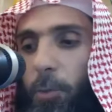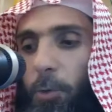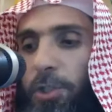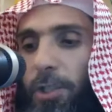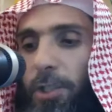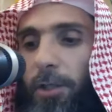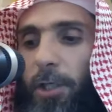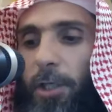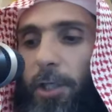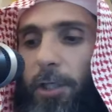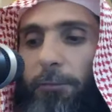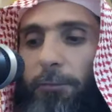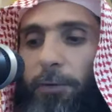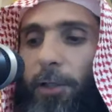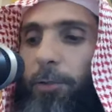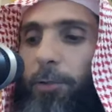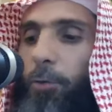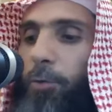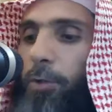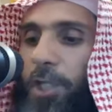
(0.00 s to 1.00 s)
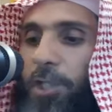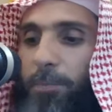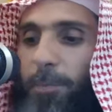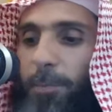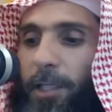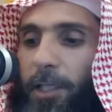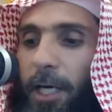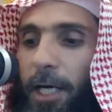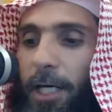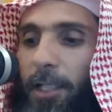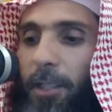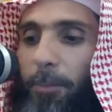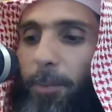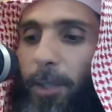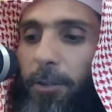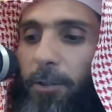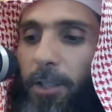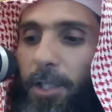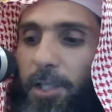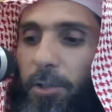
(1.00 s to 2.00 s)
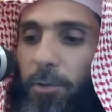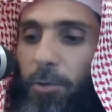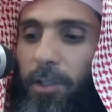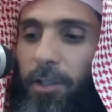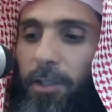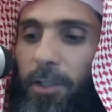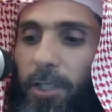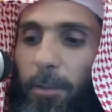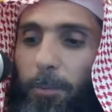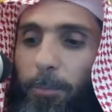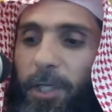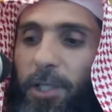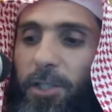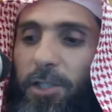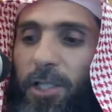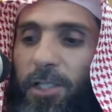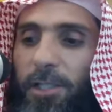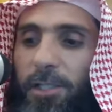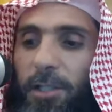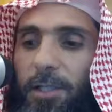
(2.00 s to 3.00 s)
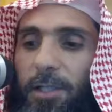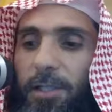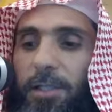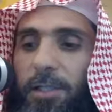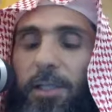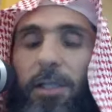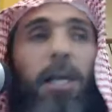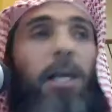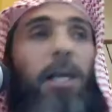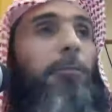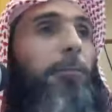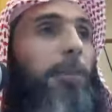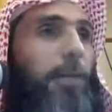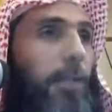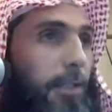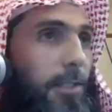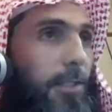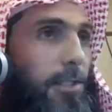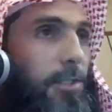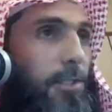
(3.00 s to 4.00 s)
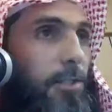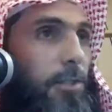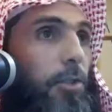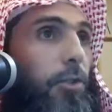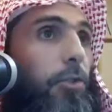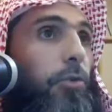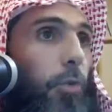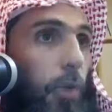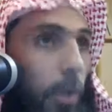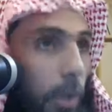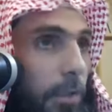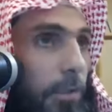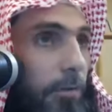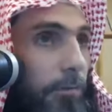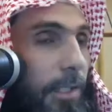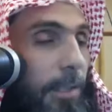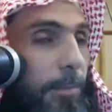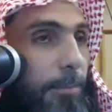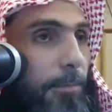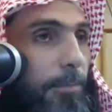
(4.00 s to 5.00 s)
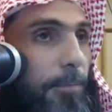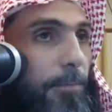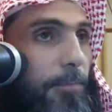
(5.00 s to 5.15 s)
which Allah revealed to teach mankind about His unity and bring justice and fairness to all of them?